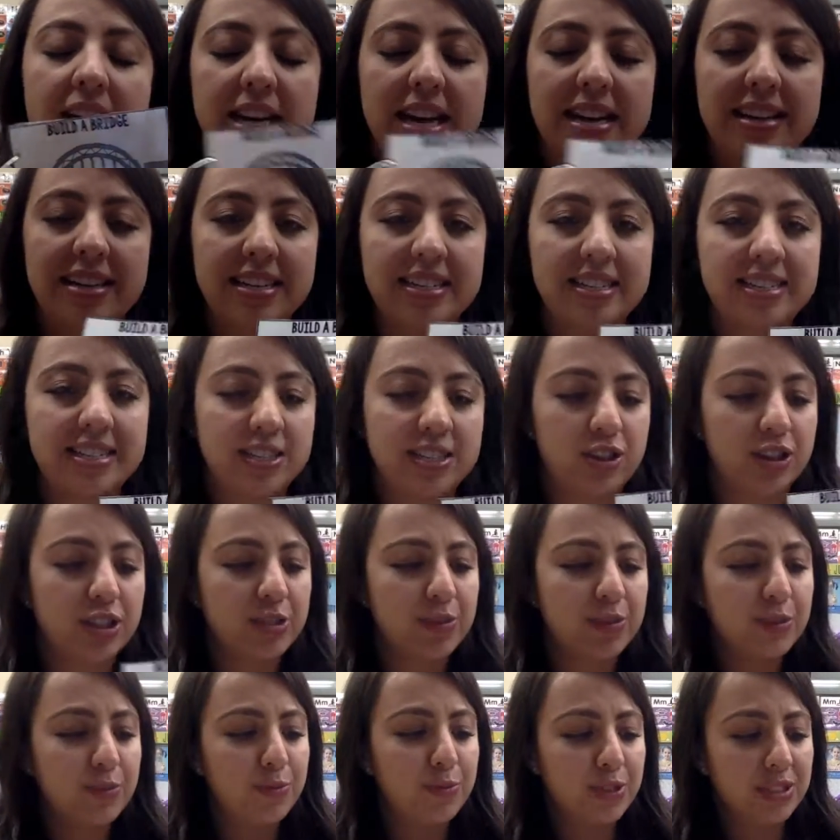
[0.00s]
And it
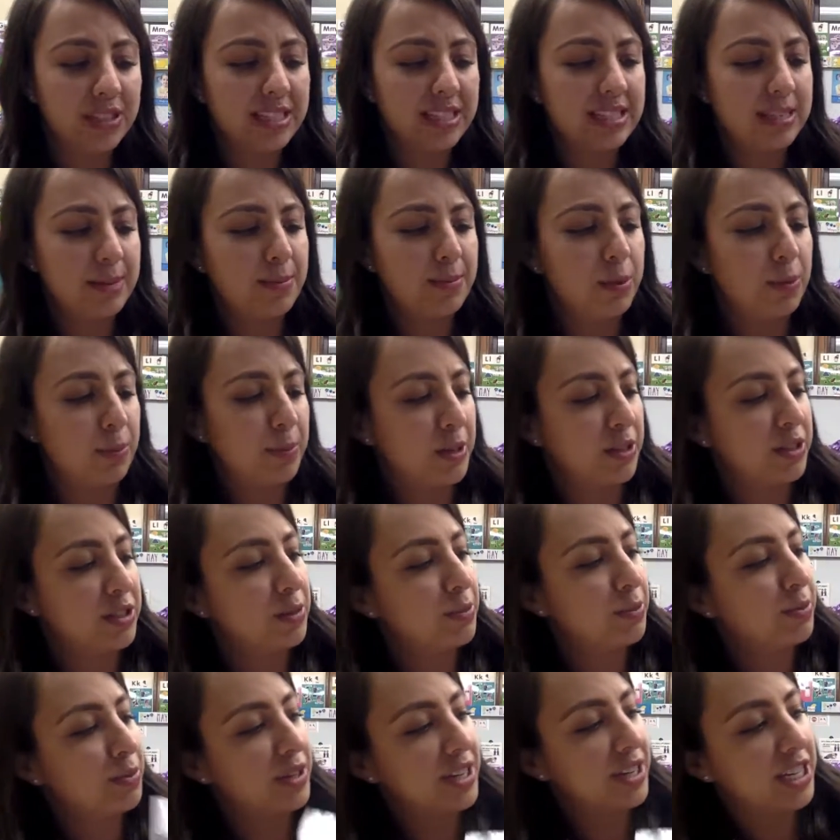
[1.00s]
starts with really simple, build
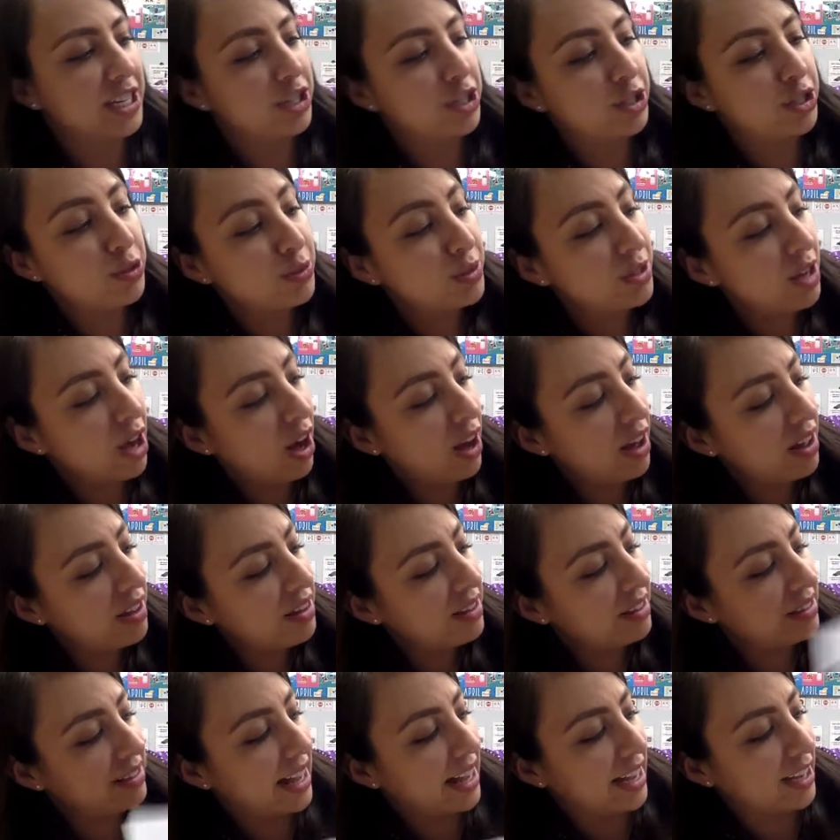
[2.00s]
a bridge, use all
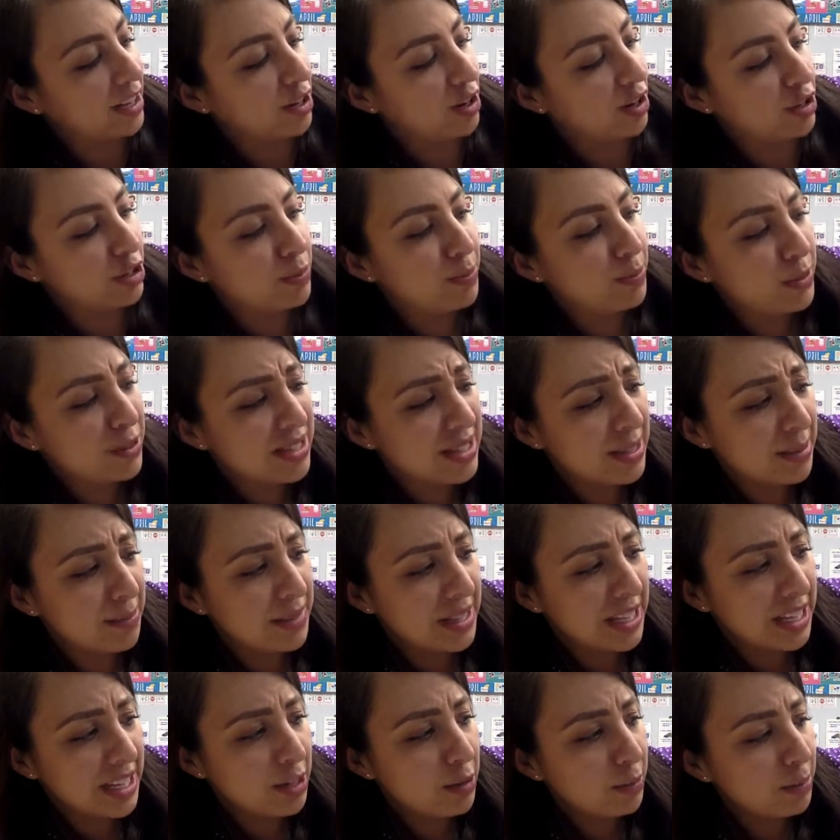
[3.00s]
the Legos, build
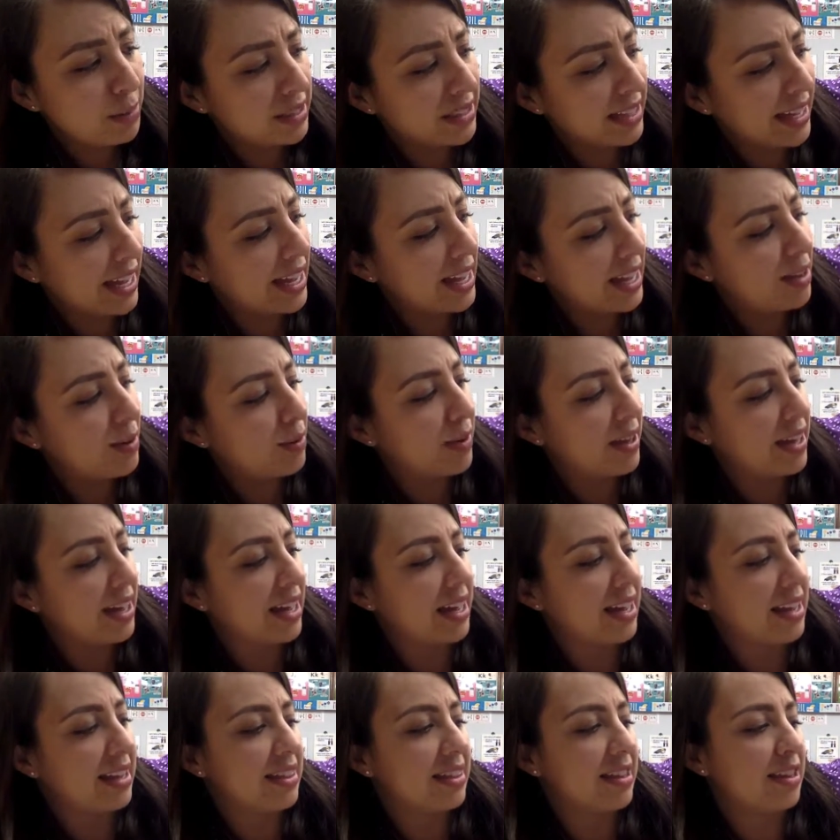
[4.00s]
something you play
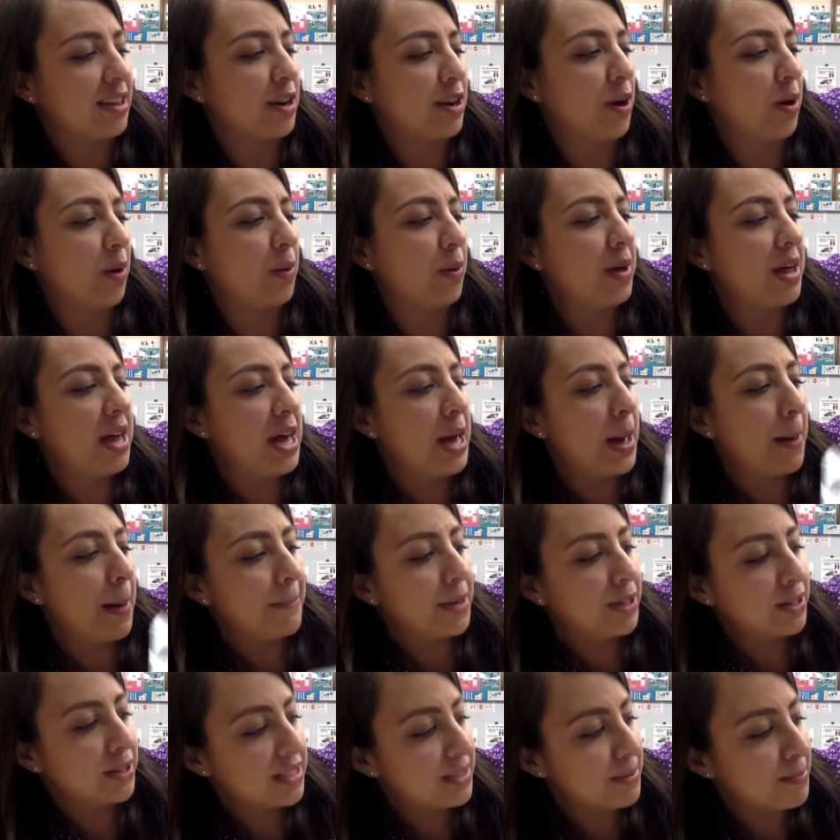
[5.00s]
with, you know,
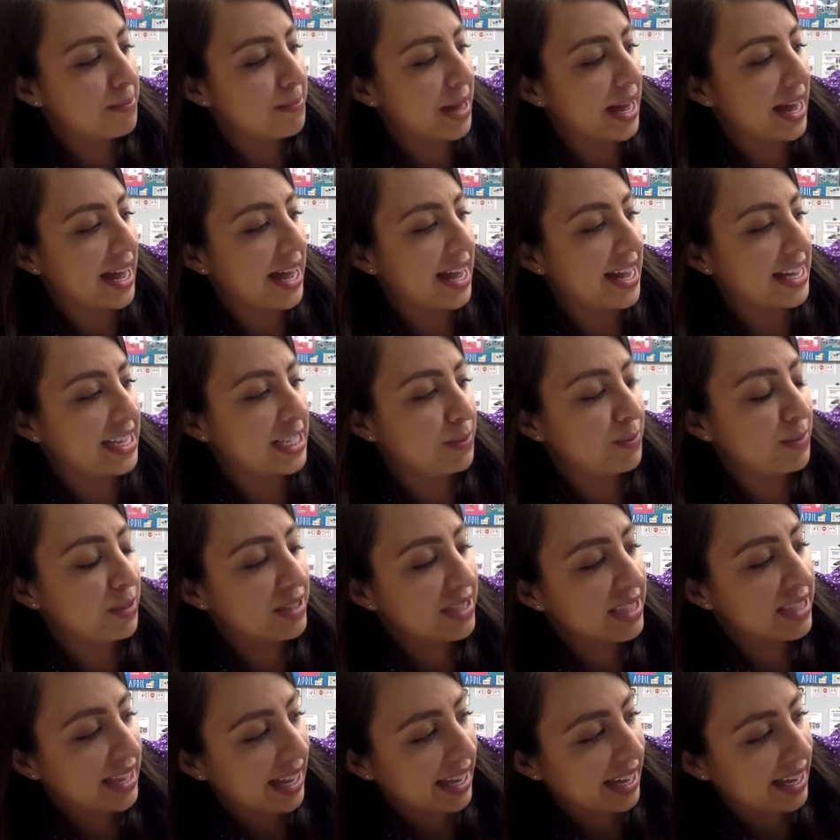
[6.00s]
build a maze,
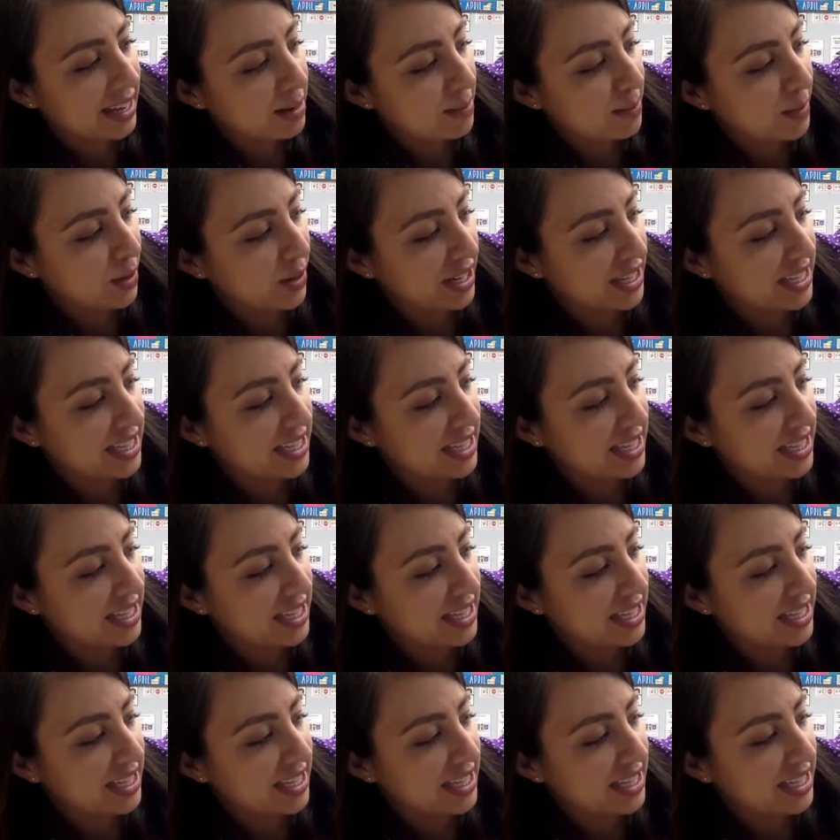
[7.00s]
build an animal,